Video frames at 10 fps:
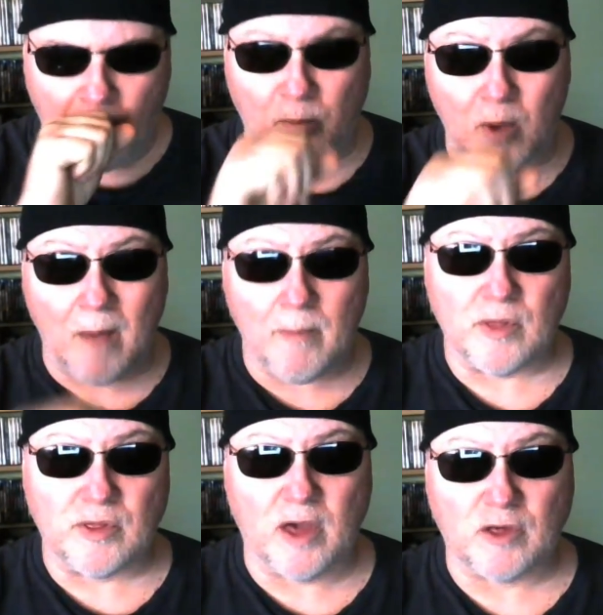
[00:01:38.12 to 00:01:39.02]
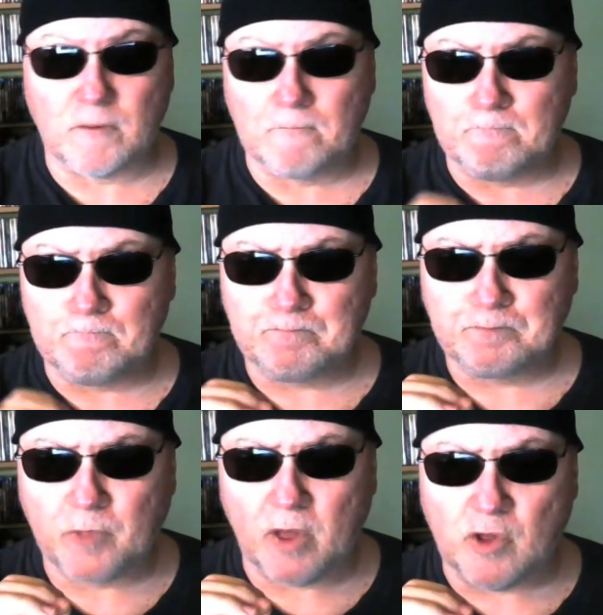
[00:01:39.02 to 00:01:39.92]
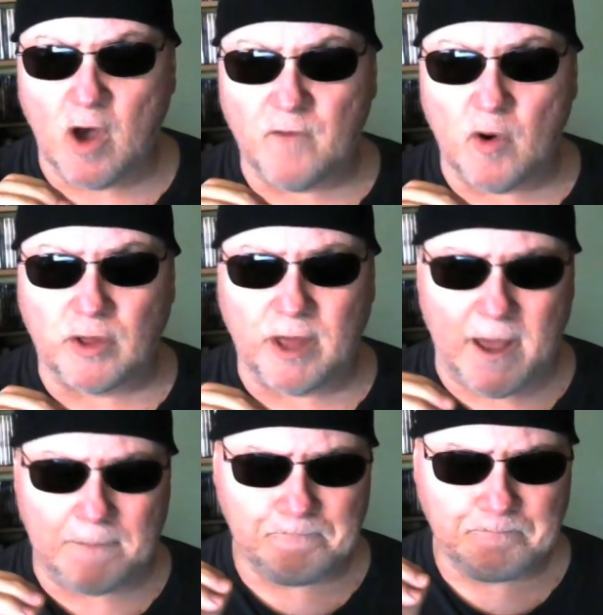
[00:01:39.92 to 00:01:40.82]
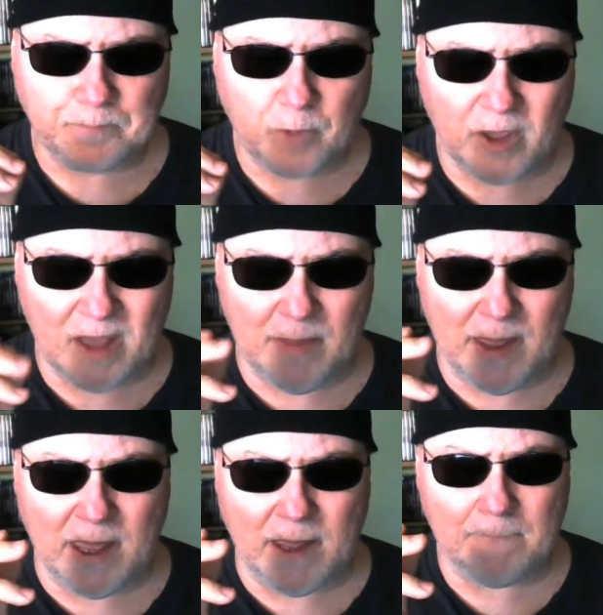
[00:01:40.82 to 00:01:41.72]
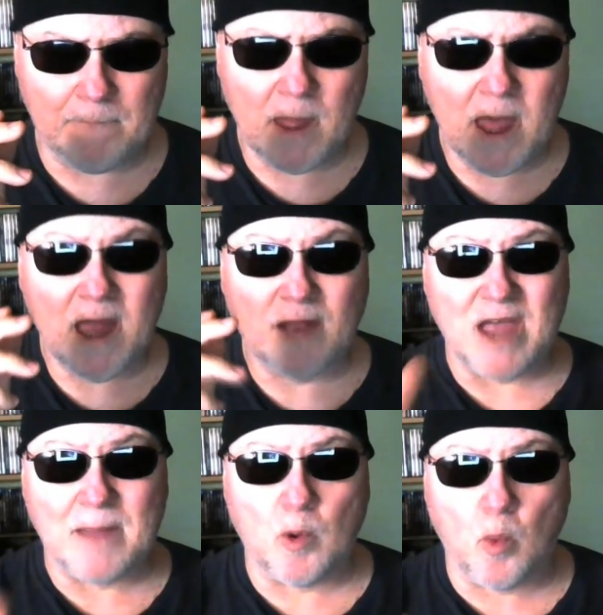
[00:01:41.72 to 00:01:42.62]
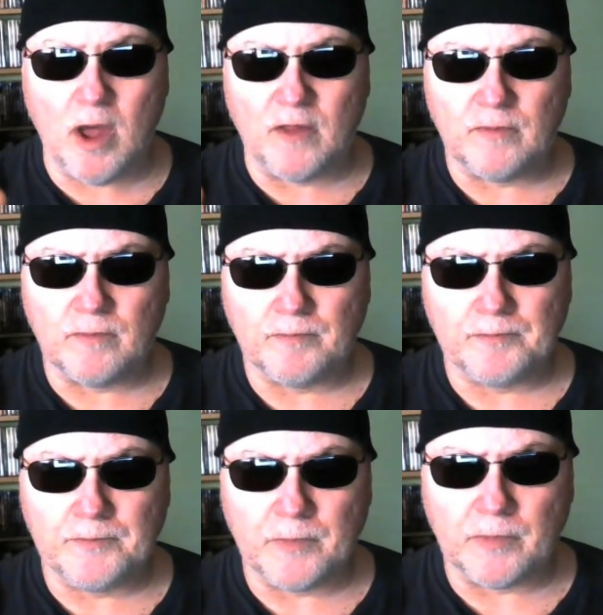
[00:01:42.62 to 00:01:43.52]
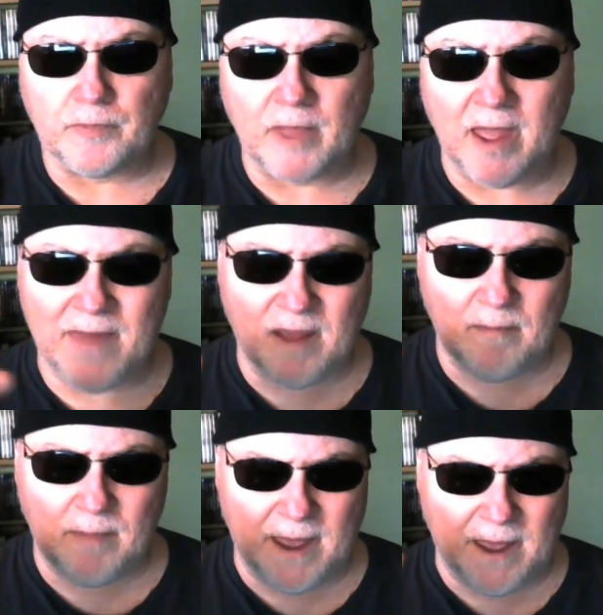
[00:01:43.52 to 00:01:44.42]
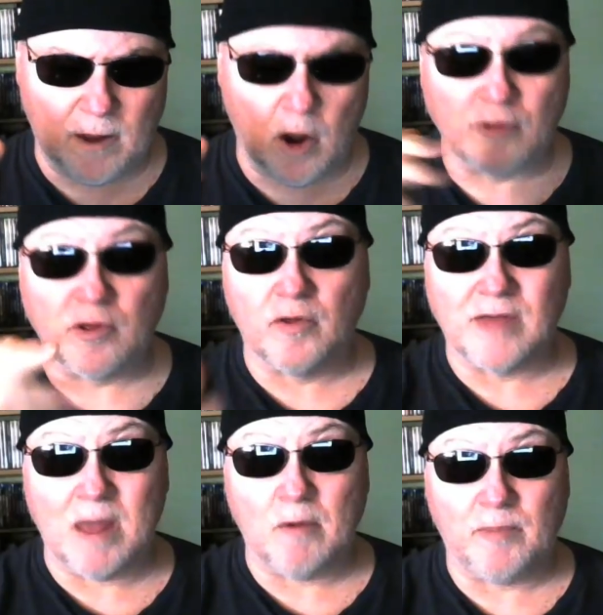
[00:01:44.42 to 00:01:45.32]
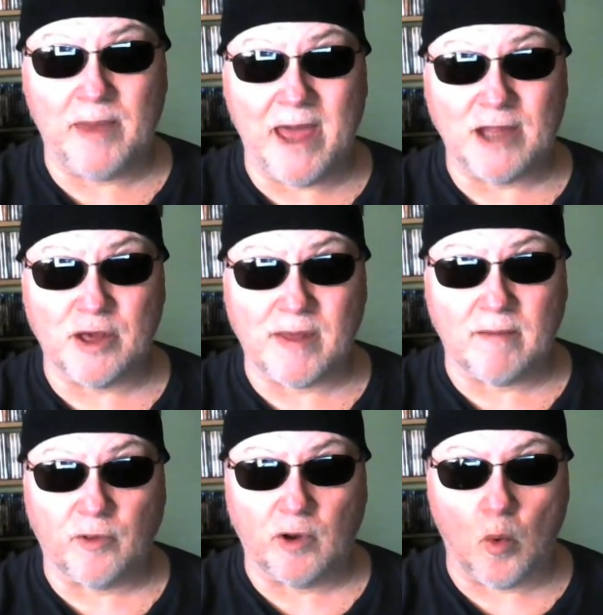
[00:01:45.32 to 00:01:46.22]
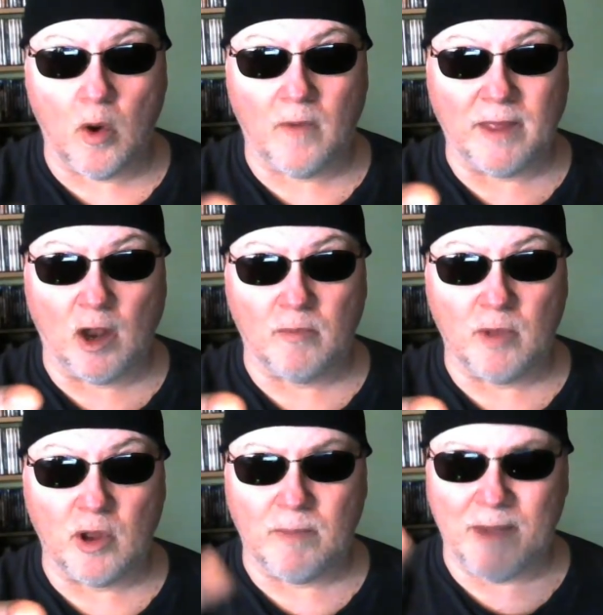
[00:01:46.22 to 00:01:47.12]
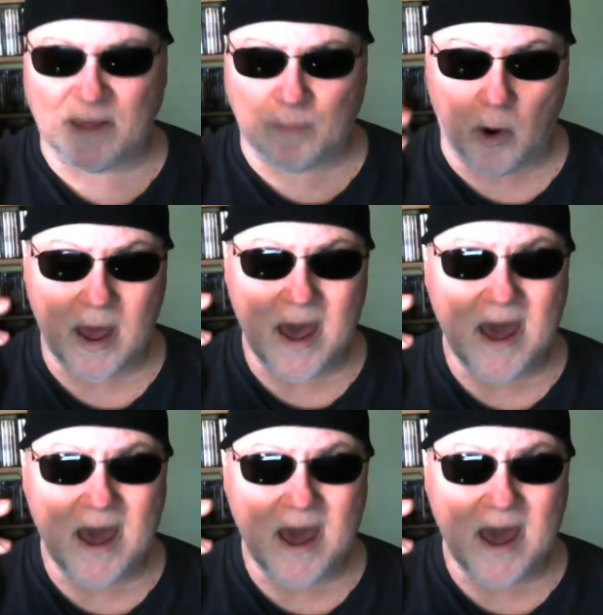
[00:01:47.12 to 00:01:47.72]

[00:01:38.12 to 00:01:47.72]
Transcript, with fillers: but the problem is this cell phones, again, can be tampered with and they can be also the same with the PHS 731, the yellow immunity passport.